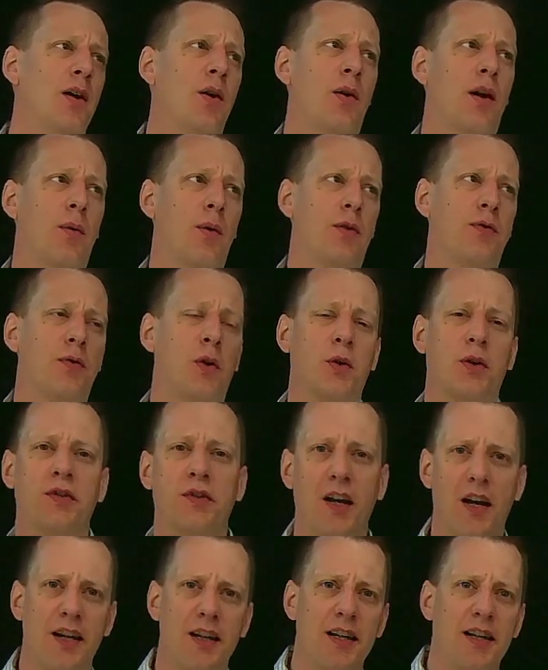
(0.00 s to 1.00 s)
What I want to focus
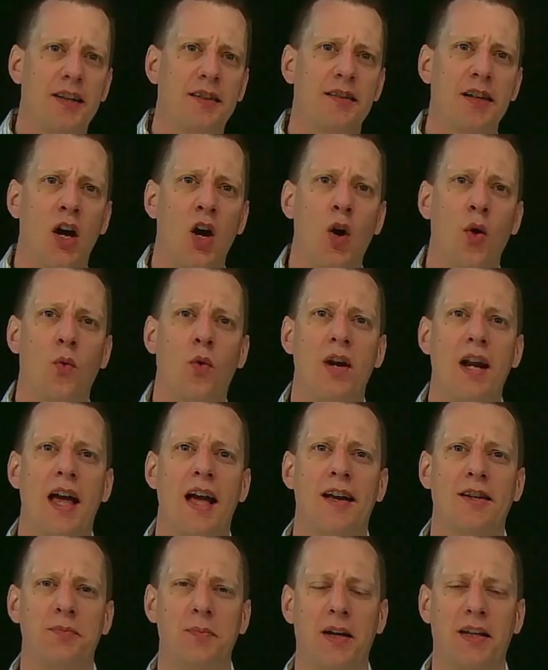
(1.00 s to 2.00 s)
on is one
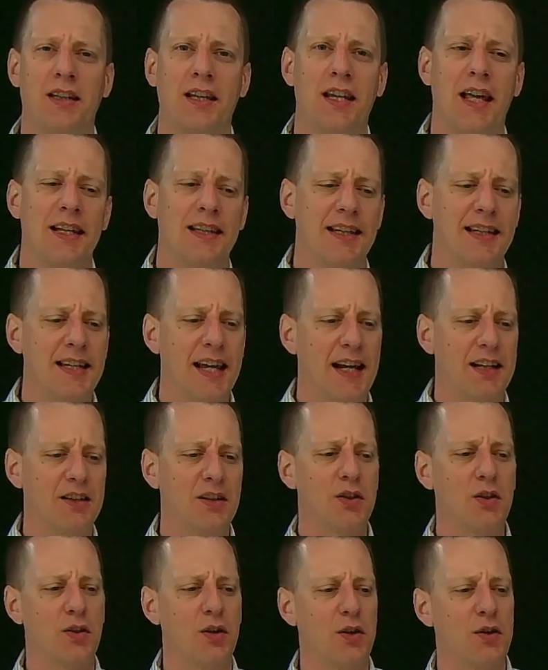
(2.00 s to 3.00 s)
aspect of that, the
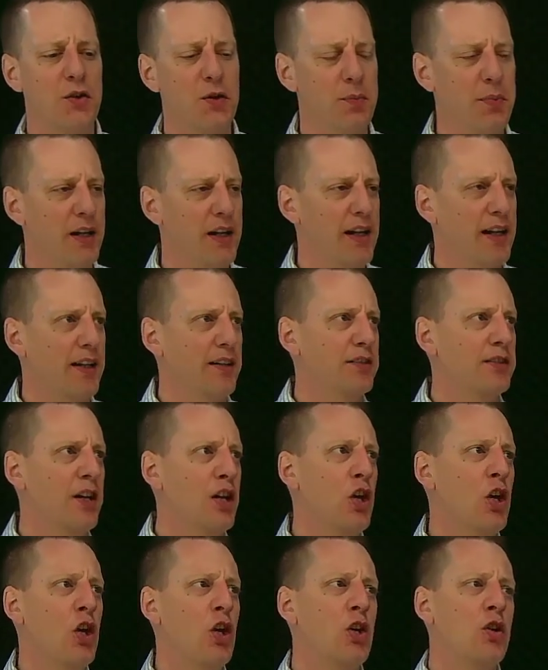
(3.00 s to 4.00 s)
technical underpinnings
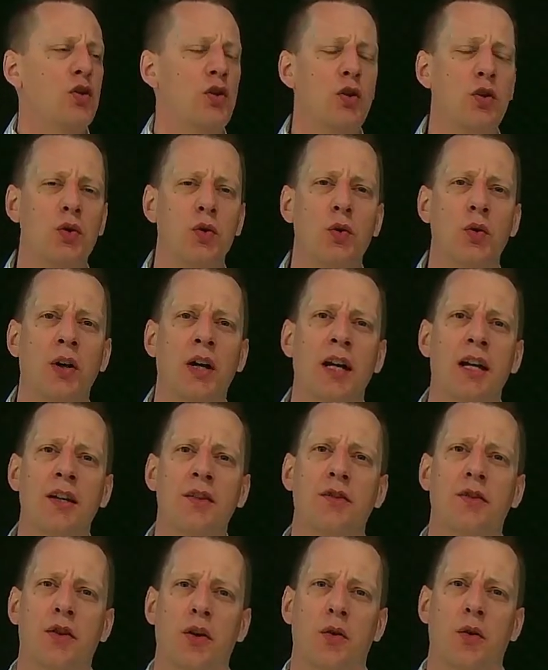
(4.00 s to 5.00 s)
to
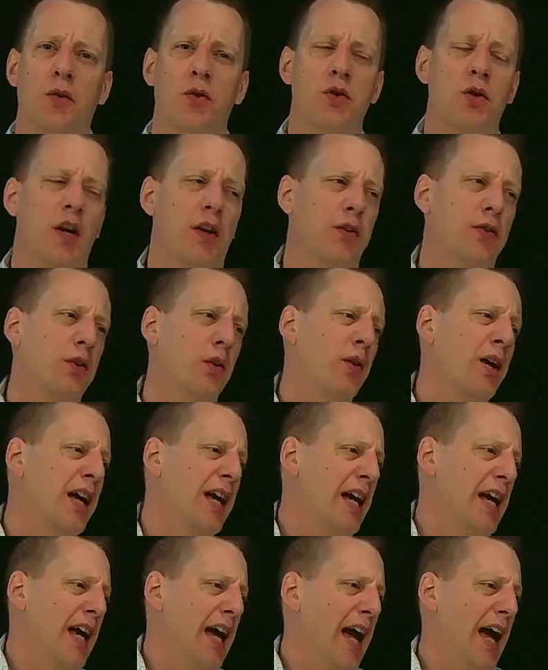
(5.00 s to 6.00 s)
zero trust. So
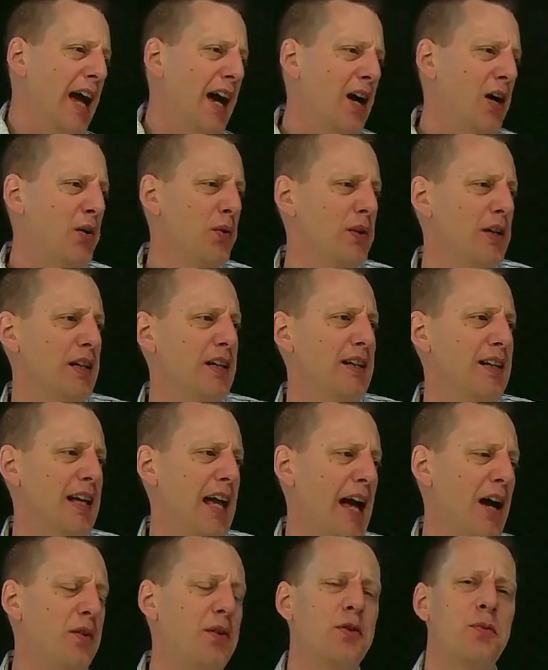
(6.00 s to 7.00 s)
how,
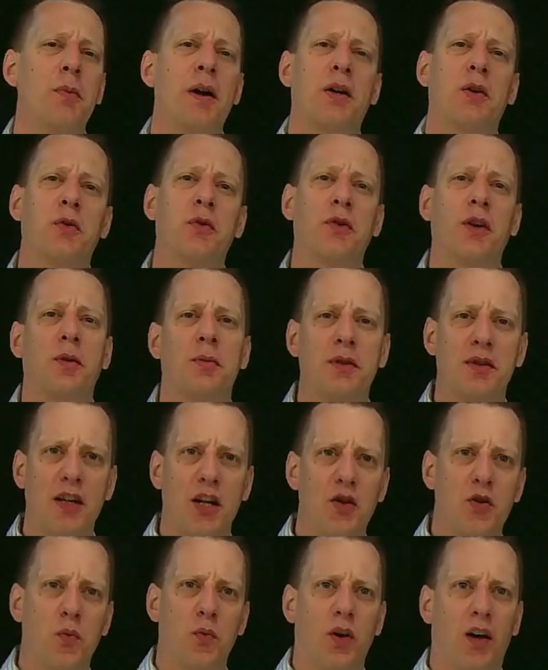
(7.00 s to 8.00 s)
how does
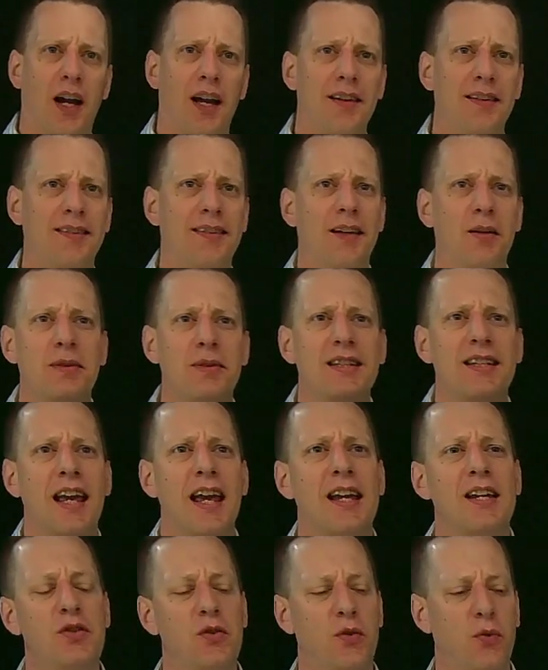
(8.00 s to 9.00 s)
microsegmentation work? How does
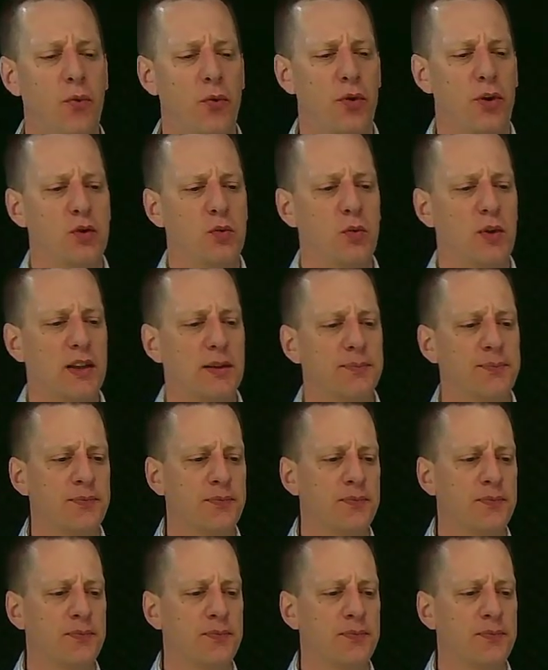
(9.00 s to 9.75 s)
segmentation work? Well,